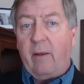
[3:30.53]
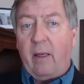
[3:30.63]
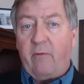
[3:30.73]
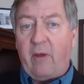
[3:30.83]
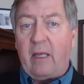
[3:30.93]

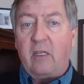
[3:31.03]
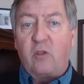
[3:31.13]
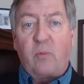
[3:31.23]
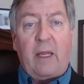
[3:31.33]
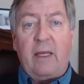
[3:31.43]

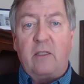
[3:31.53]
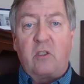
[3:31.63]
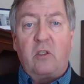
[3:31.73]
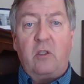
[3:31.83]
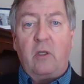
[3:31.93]
Advantage
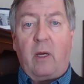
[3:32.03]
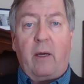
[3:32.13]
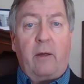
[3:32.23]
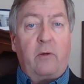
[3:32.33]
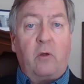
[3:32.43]
plans
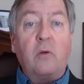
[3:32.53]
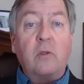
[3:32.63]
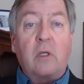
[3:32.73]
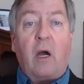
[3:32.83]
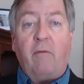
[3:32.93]

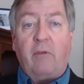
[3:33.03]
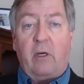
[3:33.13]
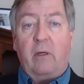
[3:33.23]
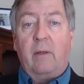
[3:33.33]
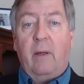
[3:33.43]
don't
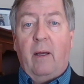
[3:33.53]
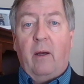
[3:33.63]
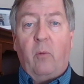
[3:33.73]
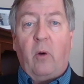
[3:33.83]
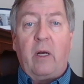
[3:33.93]
cover
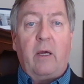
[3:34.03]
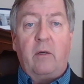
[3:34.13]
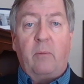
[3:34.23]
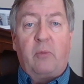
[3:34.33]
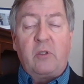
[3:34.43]

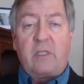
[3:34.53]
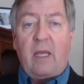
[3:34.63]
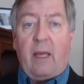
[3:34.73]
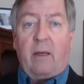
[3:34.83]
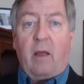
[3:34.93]

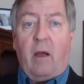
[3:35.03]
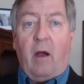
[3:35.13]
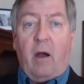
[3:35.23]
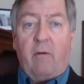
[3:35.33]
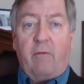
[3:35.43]
100%
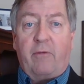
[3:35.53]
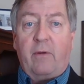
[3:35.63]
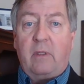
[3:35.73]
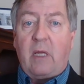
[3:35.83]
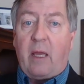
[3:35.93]
of
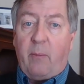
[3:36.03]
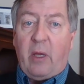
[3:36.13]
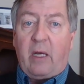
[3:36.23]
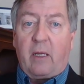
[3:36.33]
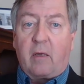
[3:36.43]

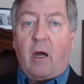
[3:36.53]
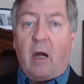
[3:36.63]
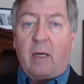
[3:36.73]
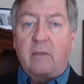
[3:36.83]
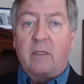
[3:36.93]
diabetic
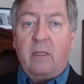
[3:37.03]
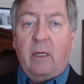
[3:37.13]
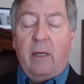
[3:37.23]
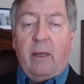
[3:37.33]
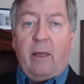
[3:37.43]
costs.
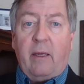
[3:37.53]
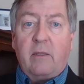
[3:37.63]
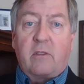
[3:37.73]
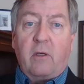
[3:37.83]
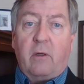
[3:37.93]

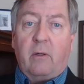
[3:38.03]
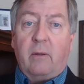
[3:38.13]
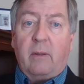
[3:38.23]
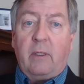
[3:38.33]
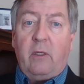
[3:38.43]
And
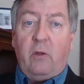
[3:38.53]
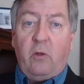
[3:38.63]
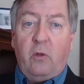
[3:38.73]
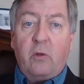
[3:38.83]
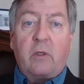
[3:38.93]
so
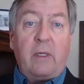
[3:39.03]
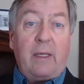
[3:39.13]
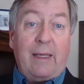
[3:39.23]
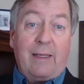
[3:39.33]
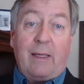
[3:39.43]
you
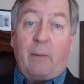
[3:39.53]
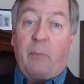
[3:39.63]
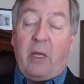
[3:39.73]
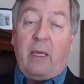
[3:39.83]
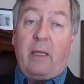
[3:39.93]
could end
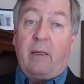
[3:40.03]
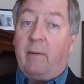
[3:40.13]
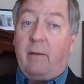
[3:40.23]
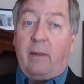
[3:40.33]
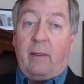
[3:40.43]
up
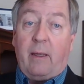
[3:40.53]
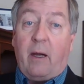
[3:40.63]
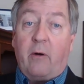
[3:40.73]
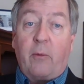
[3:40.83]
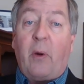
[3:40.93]
paying the
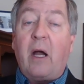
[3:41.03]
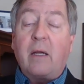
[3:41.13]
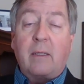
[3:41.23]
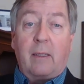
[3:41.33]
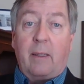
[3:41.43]

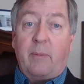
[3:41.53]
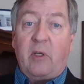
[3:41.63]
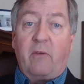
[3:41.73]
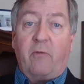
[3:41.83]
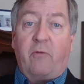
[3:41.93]
out-of-pocket
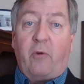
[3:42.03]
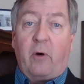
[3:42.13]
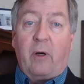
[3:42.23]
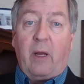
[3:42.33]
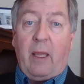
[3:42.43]
limit
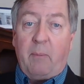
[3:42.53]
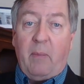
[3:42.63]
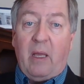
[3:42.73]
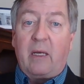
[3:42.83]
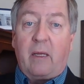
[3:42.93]
for a
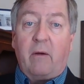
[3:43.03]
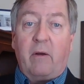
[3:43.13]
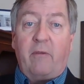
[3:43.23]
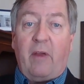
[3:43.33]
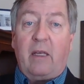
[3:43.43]

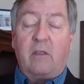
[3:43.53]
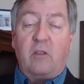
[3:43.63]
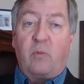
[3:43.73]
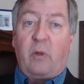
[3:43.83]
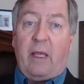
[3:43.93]
Medicare
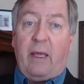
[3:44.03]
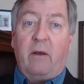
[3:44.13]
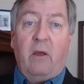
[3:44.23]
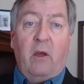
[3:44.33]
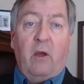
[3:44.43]
Advantage
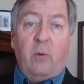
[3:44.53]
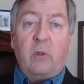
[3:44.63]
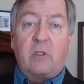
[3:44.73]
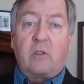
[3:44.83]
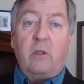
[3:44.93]
plan,
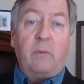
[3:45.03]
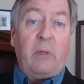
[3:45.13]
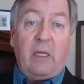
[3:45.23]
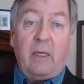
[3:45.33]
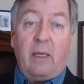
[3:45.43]
which could
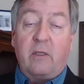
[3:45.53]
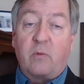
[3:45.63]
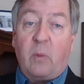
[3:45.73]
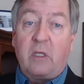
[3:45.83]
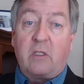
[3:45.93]
be
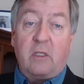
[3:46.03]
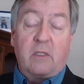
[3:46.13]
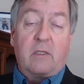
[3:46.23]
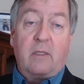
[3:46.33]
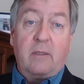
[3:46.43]
as much
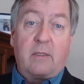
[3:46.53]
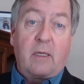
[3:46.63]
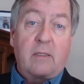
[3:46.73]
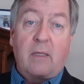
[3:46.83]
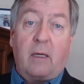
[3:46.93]
as
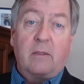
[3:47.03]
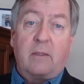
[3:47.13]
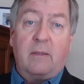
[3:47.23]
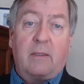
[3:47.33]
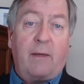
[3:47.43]

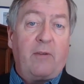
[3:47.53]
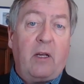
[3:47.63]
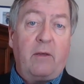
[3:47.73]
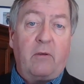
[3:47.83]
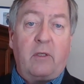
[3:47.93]

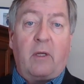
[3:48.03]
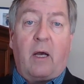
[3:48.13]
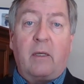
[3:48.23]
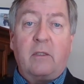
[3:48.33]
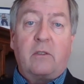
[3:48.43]

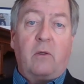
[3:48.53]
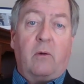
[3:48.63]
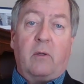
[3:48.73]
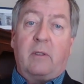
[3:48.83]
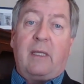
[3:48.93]
$6,700
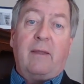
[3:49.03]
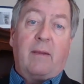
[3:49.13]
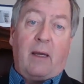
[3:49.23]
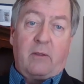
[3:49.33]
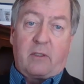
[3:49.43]
or
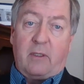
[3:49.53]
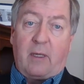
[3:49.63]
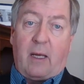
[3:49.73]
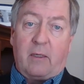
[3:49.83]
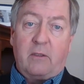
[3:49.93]

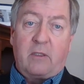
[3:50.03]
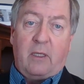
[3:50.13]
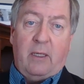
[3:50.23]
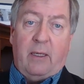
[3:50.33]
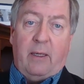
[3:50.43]
$10,000
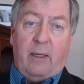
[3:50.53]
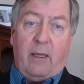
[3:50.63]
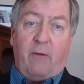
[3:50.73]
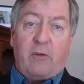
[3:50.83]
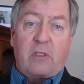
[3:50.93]

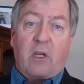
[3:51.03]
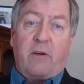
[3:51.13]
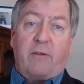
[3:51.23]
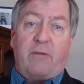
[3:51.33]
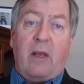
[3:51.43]
if it's
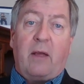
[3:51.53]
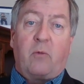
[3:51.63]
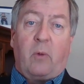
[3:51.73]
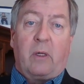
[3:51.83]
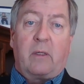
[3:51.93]
out of
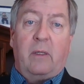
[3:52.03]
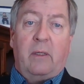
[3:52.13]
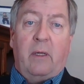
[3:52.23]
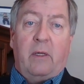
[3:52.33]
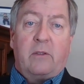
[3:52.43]
network.
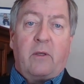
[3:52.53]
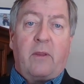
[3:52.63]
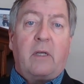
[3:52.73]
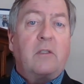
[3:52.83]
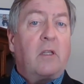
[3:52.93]
So
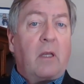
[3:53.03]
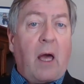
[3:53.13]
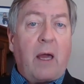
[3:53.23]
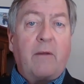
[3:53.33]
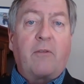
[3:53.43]
there's a
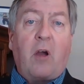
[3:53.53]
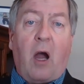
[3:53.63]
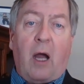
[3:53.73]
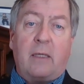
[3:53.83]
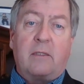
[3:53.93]
lot of
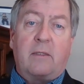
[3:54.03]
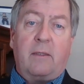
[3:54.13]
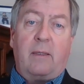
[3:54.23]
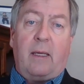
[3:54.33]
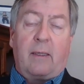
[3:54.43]
costs
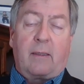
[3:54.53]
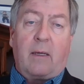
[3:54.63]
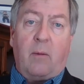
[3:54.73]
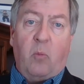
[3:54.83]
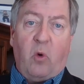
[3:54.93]
that
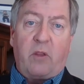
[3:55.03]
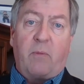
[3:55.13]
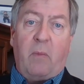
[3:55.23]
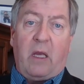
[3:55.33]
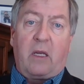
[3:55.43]
come
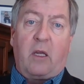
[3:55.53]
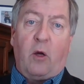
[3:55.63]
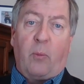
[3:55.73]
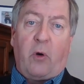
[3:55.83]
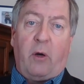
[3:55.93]
with
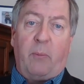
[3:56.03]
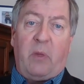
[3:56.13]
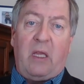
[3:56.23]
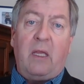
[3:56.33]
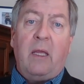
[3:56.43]
Medicare Part
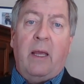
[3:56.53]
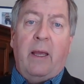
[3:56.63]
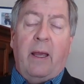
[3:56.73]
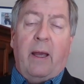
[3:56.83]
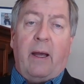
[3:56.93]
B,
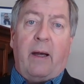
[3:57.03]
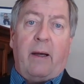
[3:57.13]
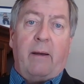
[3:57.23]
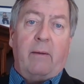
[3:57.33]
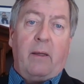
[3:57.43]

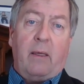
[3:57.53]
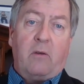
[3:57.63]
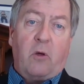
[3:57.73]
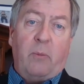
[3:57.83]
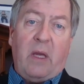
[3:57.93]

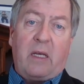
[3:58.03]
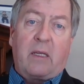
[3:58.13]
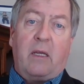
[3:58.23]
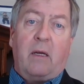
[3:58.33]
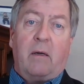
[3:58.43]
and your
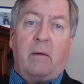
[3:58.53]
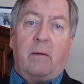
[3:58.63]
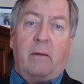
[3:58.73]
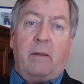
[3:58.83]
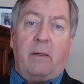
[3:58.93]

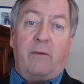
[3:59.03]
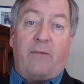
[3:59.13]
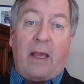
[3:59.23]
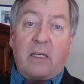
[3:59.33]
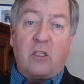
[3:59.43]
Medicare
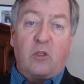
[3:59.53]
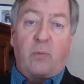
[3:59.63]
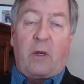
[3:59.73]
Advantage